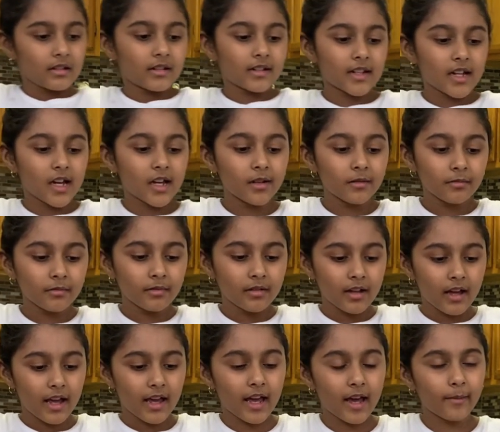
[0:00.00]
Now
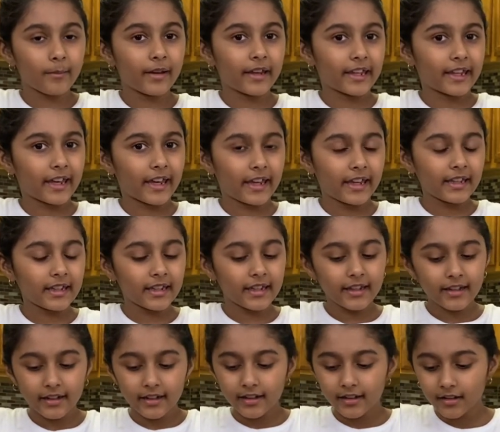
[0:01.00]
I have my cake
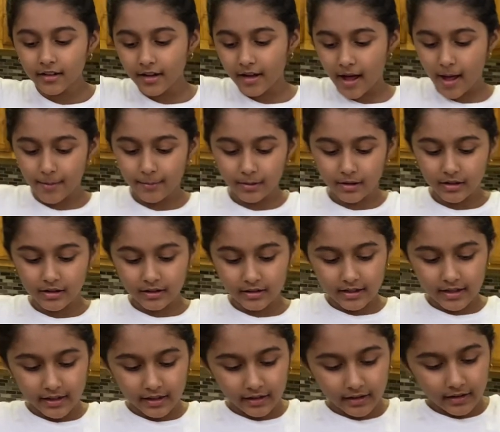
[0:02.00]
here. I'm gonna
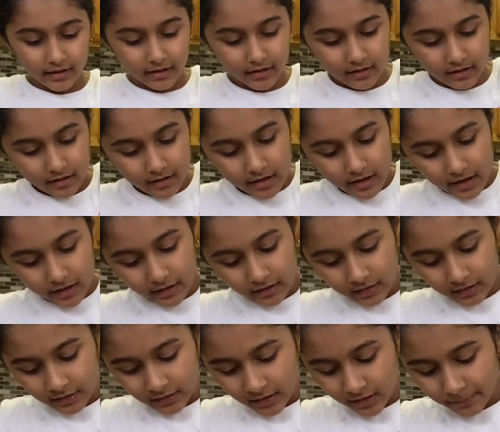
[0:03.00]
take
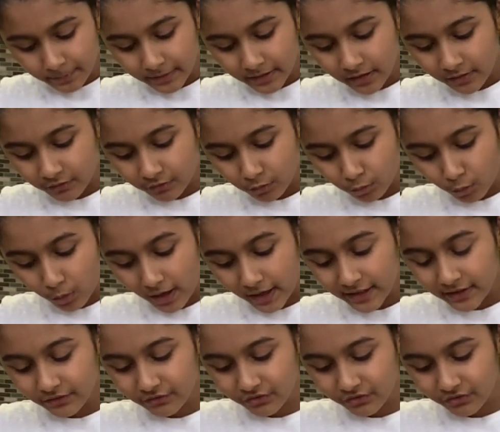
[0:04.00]
a little bit of white